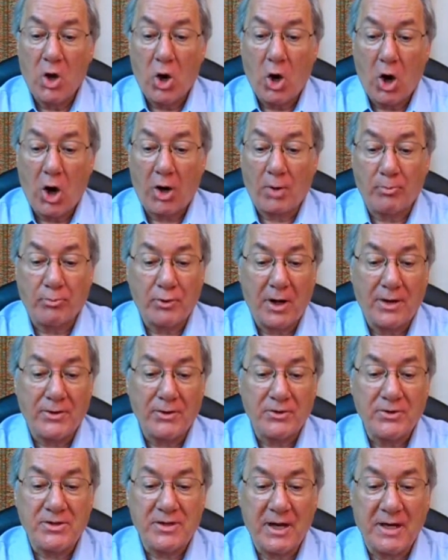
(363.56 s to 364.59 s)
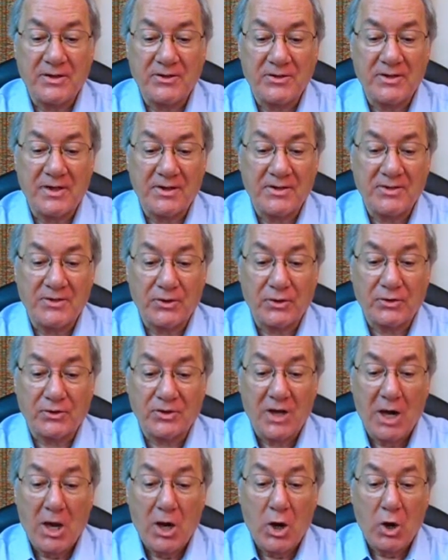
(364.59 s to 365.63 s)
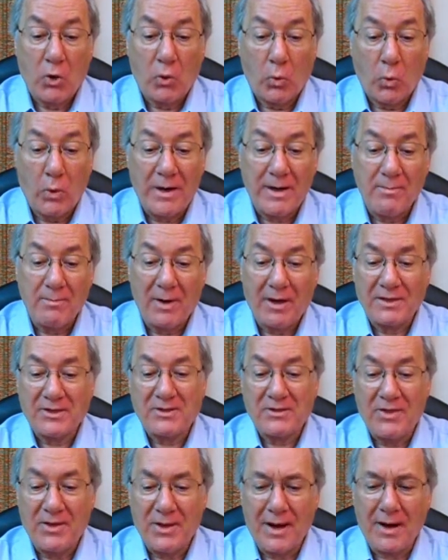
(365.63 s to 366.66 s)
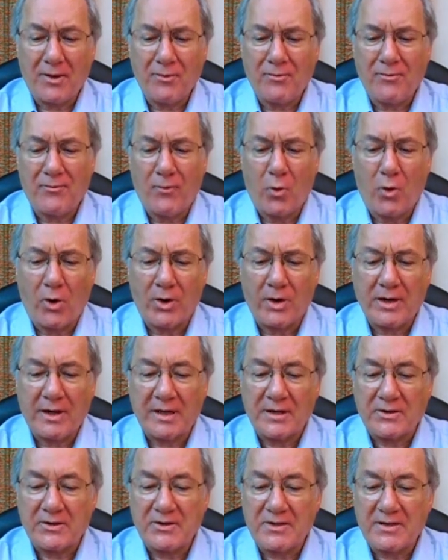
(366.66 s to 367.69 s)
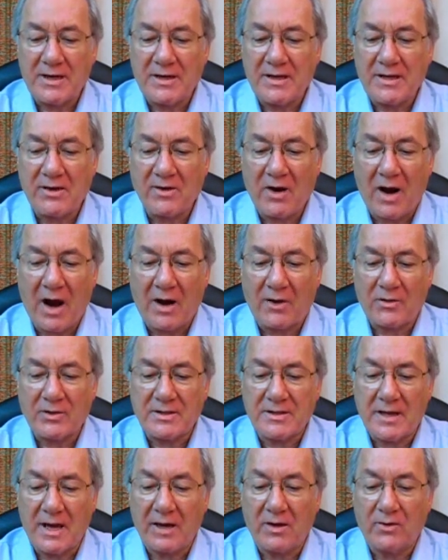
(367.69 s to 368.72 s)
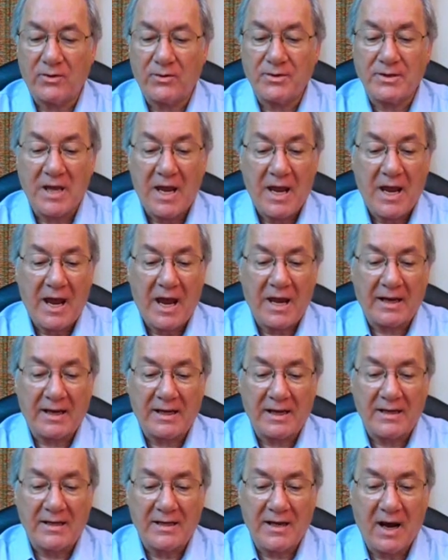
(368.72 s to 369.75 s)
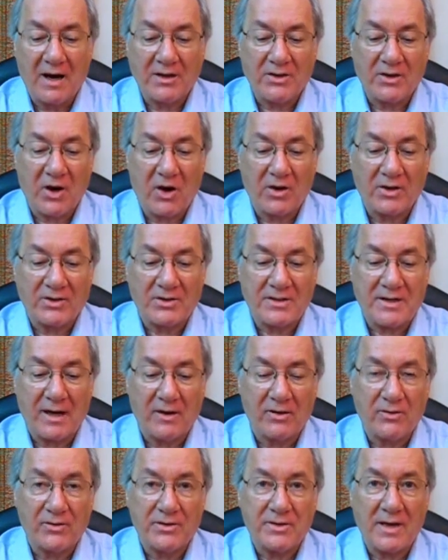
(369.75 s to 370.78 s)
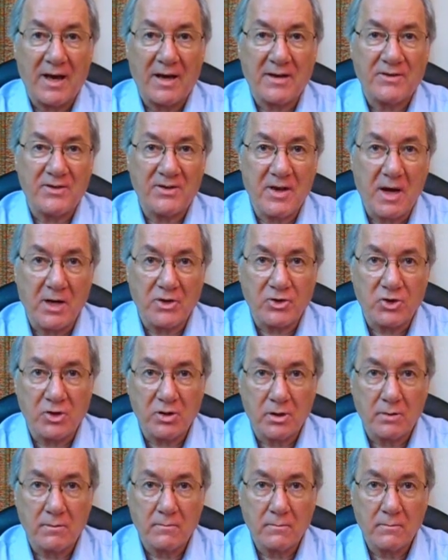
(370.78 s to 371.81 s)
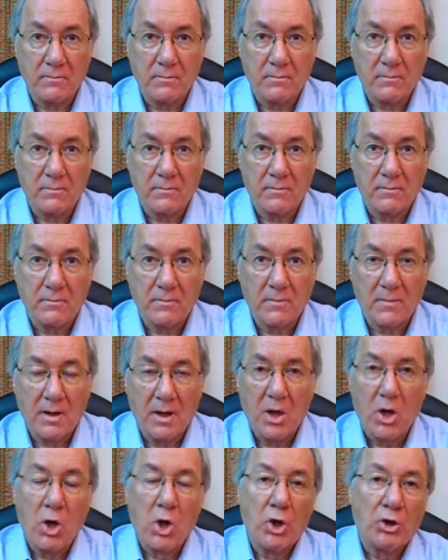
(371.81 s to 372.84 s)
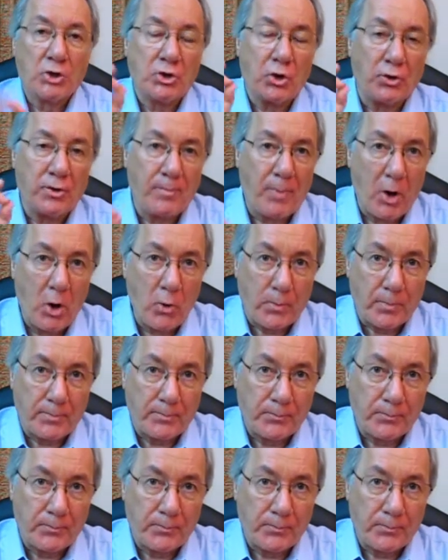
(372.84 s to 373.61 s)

are brothers and sisters. We must therefore consider ourselves and conduct ourselves as such. So the Pope,